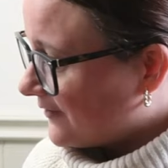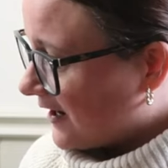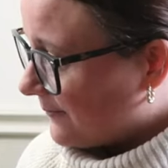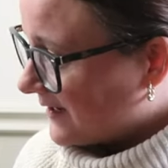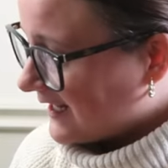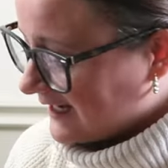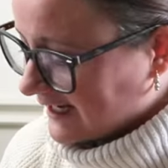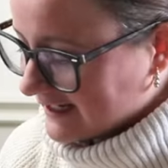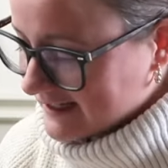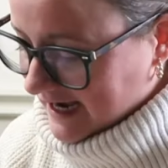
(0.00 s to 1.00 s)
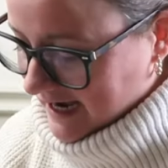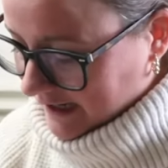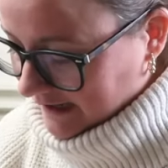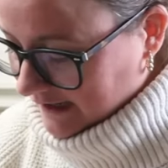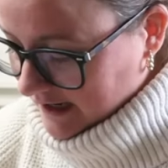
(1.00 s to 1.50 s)
from canadian
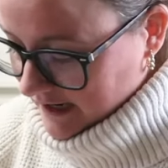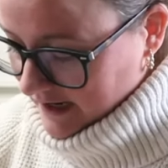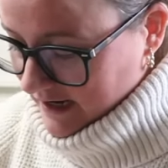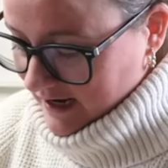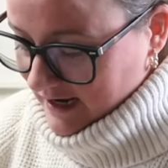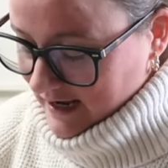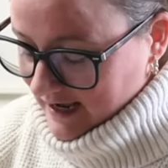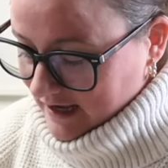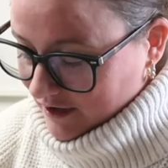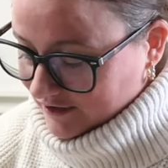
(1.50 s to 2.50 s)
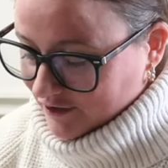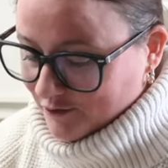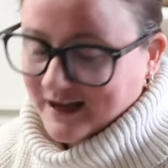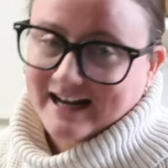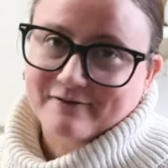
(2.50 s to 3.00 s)
tire
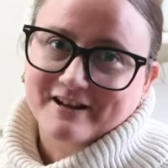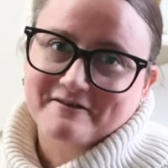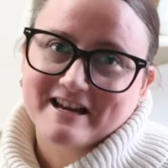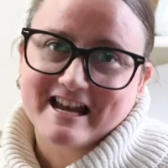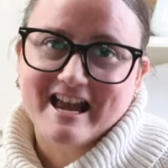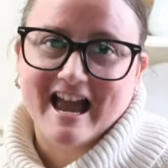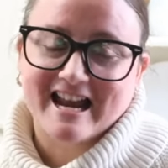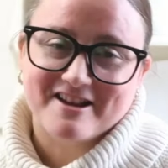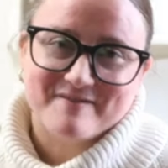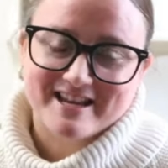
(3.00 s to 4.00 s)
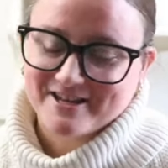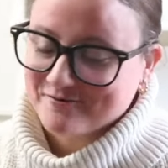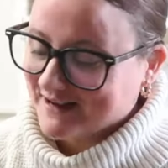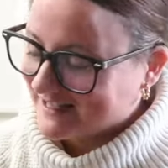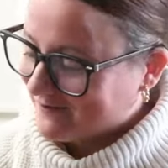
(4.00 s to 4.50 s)
so anyone any of my
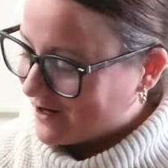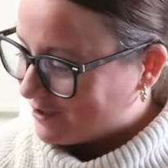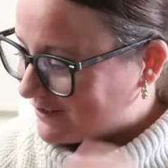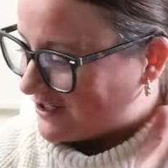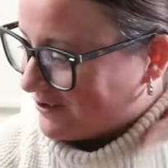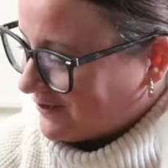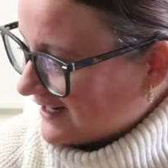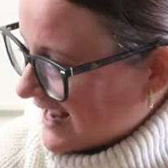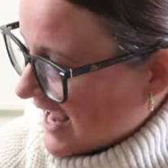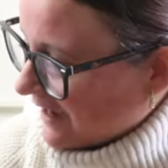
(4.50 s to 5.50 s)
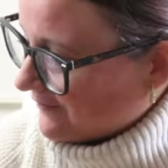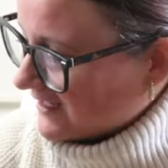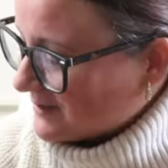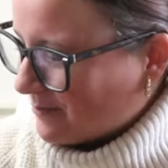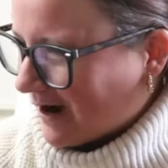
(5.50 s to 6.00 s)
us followers you wouldn't have
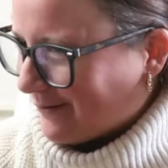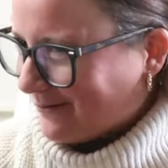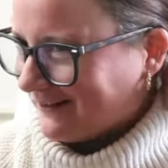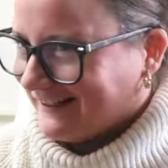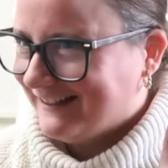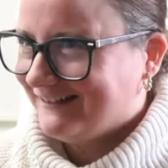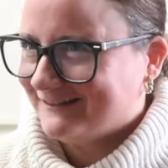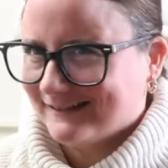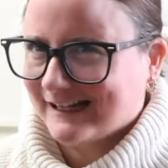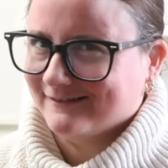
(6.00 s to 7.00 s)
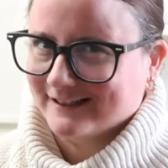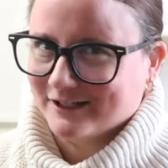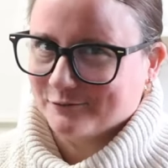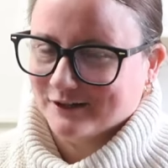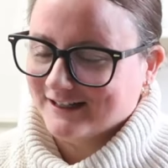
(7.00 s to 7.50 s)
this probably no i don't
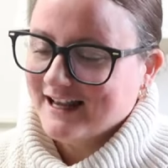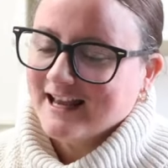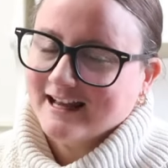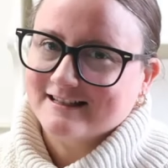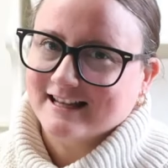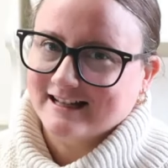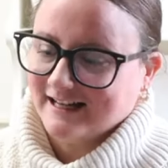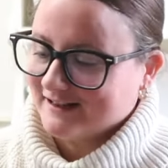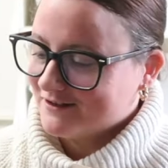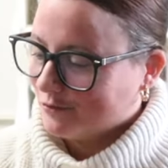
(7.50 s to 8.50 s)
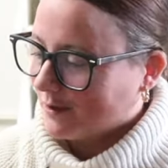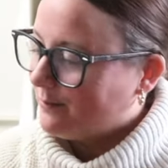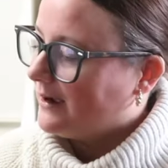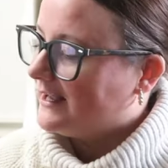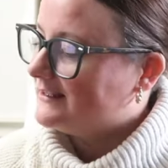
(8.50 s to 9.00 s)
think you would It's canadian store
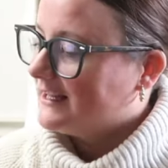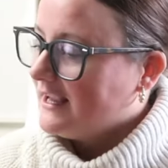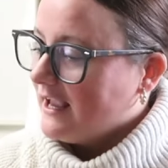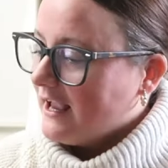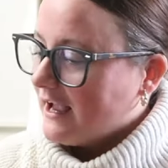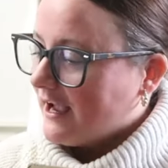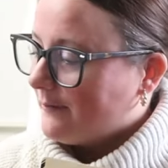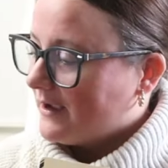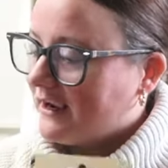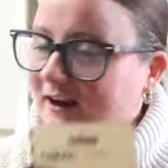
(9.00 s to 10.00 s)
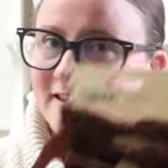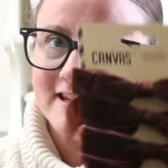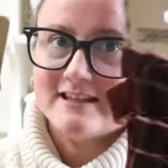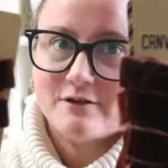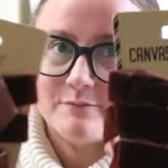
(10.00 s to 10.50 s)
but um, are
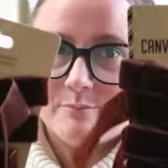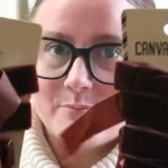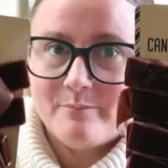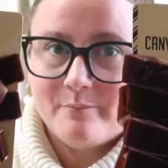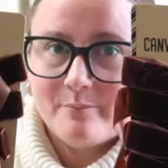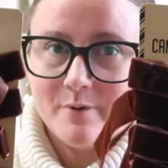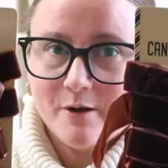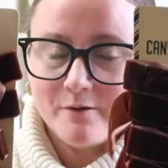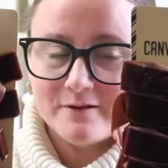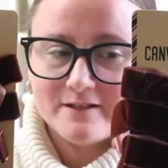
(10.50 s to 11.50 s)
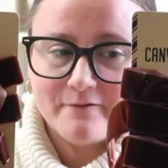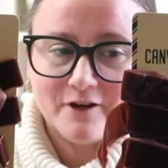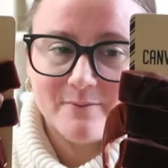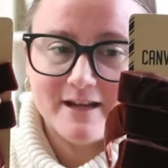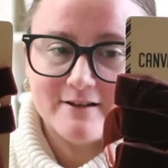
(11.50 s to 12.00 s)
these bows
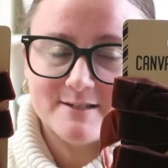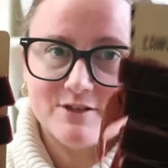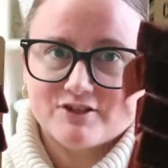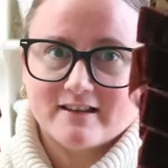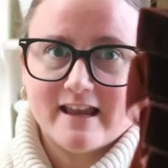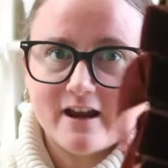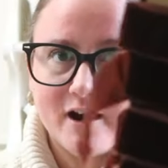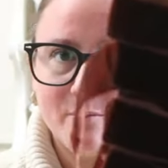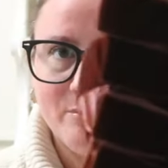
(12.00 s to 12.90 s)
for my Christmas tree. They are